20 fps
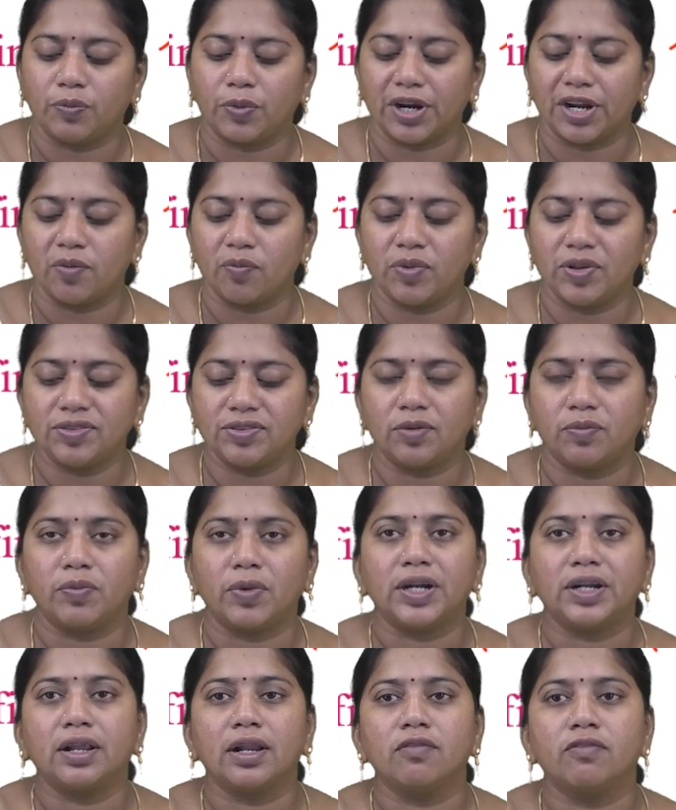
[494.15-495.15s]
pi m is the
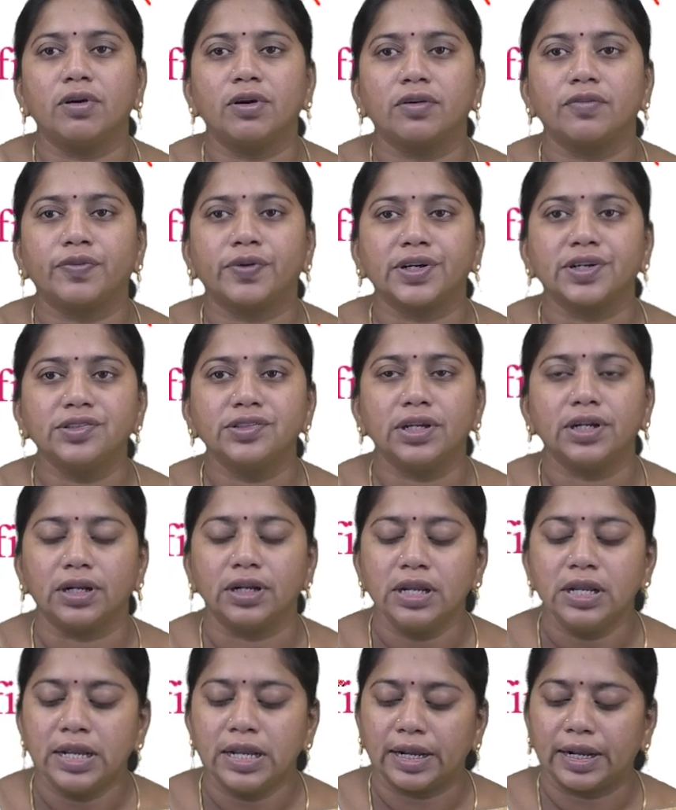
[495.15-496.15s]
metal work function,